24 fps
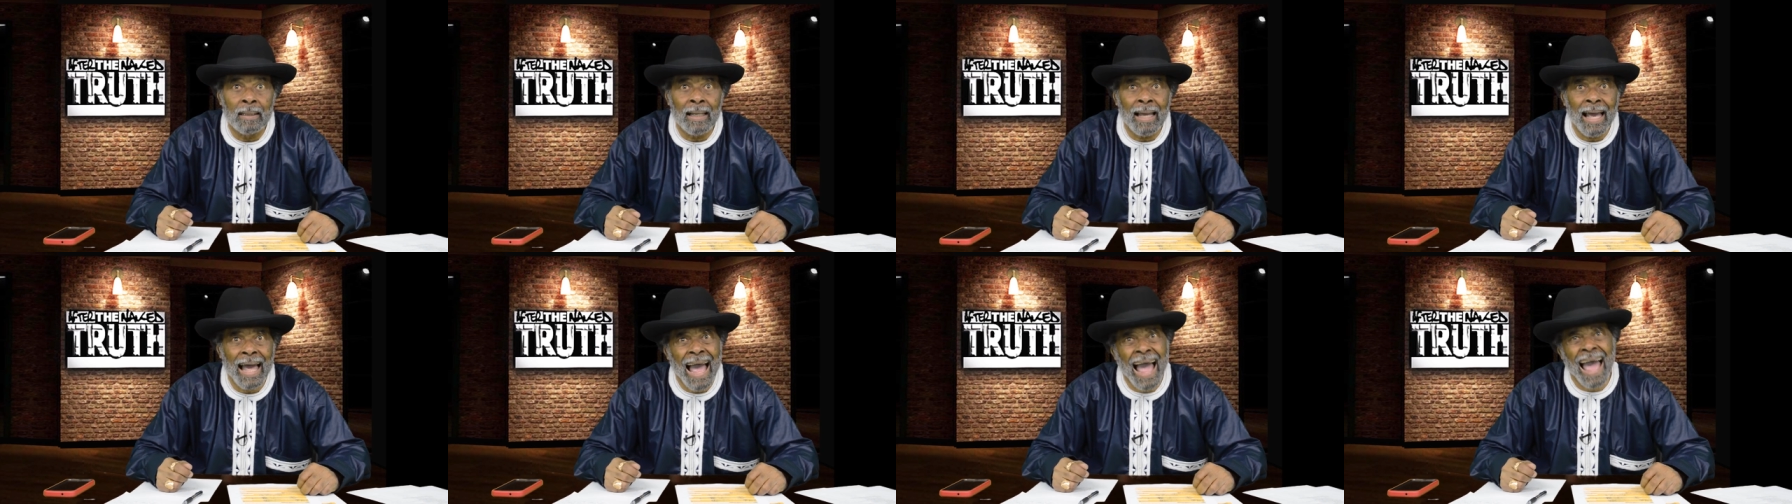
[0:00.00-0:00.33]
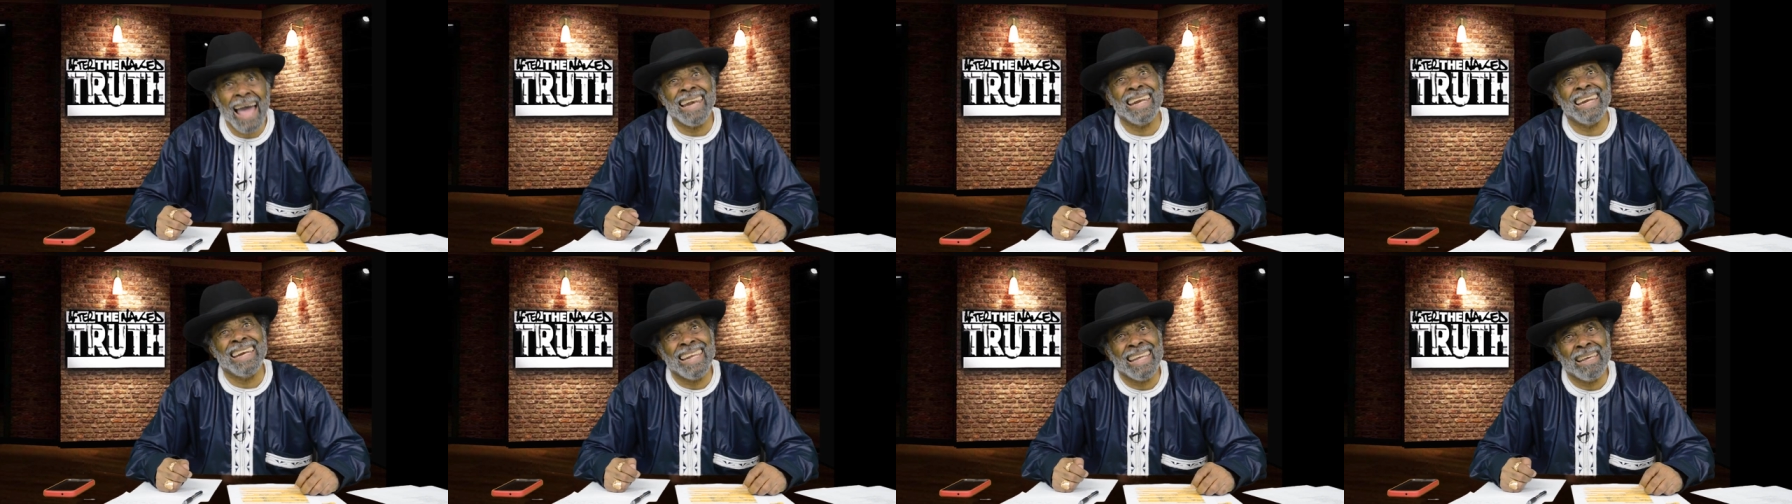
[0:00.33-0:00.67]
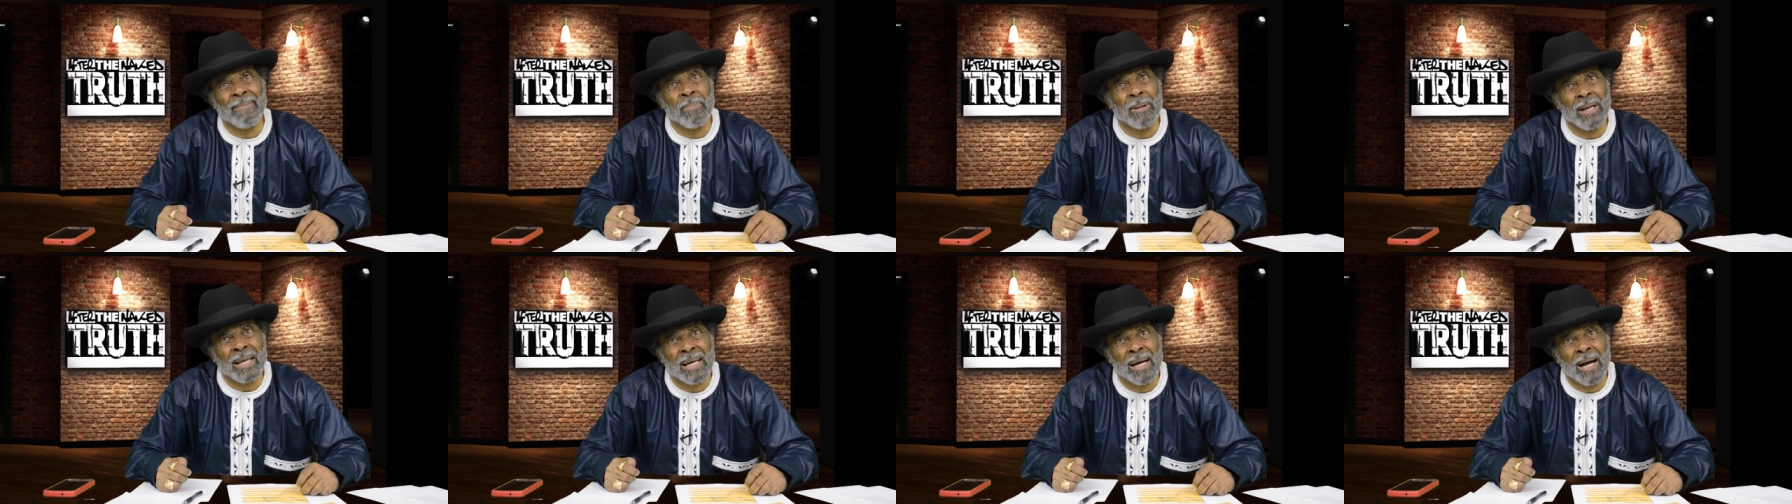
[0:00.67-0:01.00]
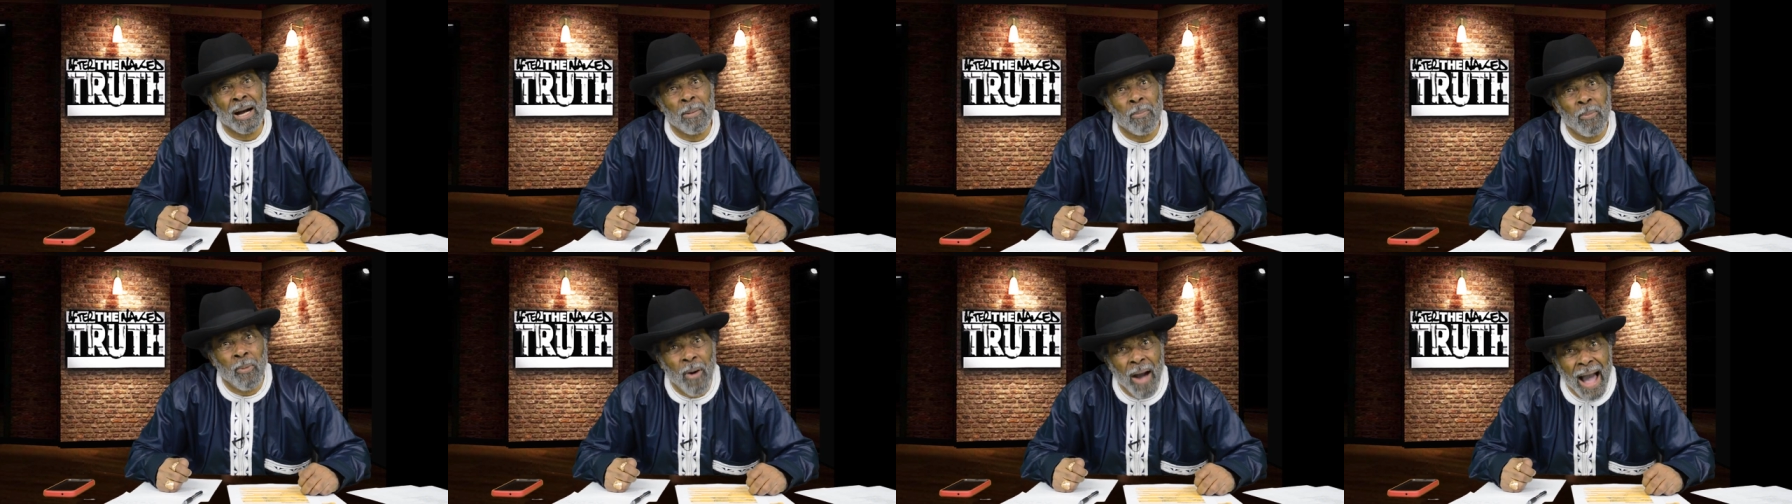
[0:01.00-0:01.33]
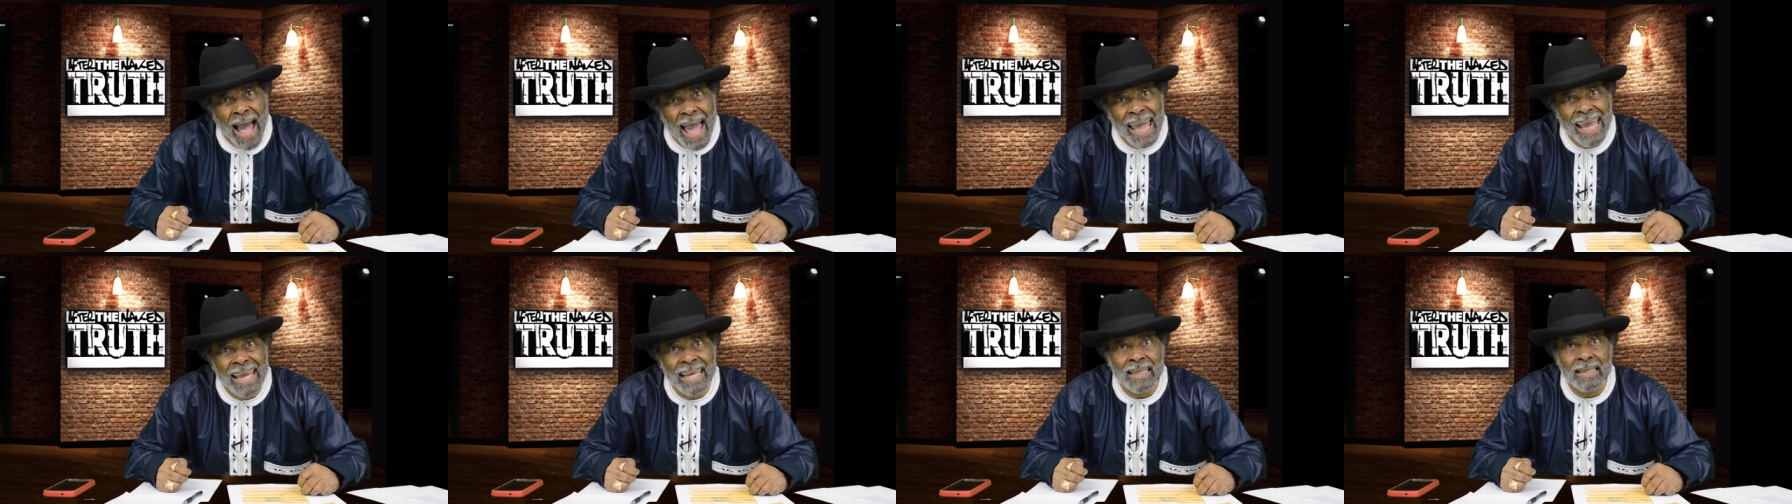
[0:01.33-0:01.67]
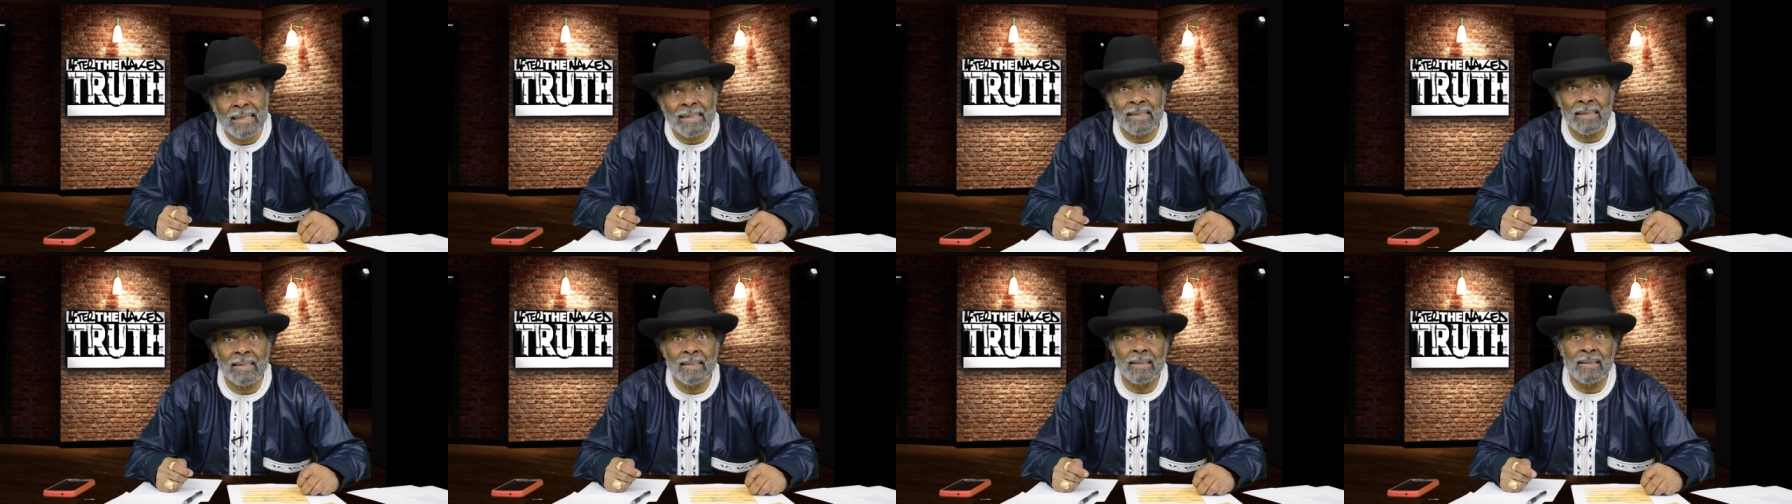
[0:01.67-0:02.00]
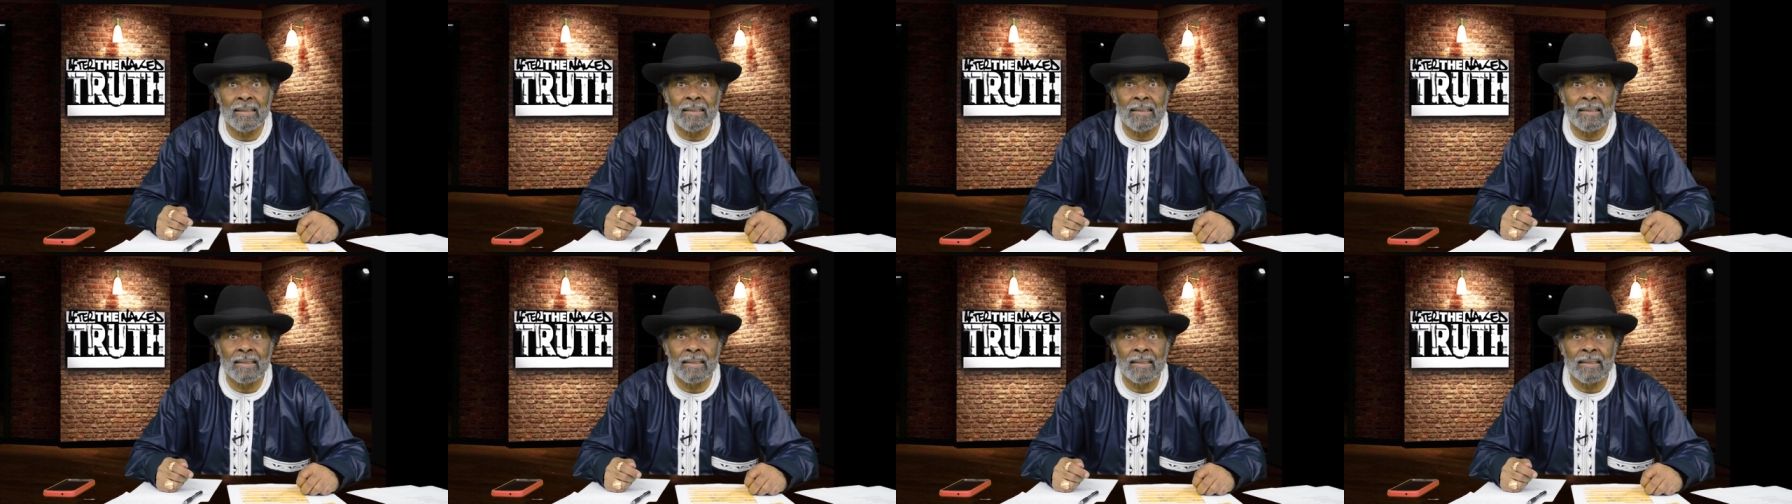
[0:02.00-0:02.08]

how did he become white?